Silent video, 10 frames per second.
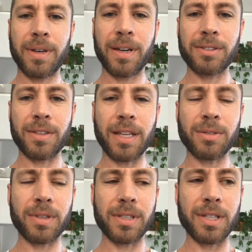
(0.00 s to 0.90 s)
So that's
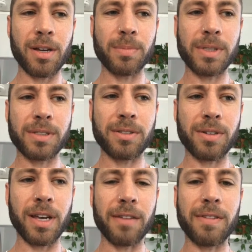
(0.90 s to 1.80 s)
what this helps to
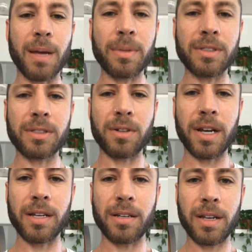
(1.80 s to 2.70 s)
kind of
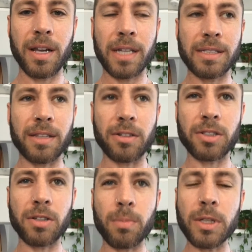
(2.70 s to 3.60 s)
demonstrate, is that there's
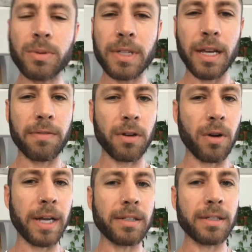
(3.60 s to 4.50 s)
so much we take for
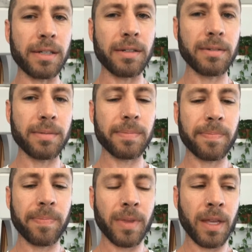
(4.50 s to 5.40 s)
granted.
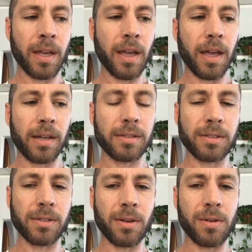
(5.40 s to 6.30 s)
And
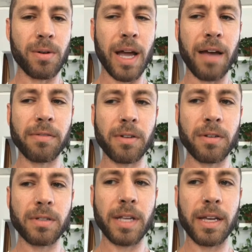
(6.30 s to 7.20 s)
so after
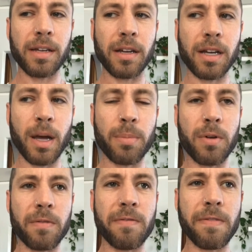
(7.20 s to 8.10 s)
taking a
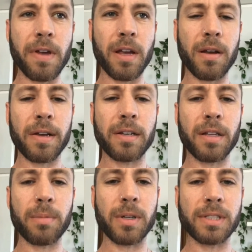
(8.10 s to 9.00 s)
couple very
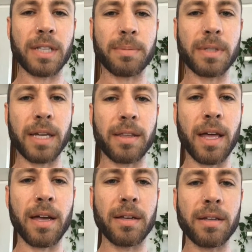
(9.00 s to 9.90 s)
deliberate steps like that,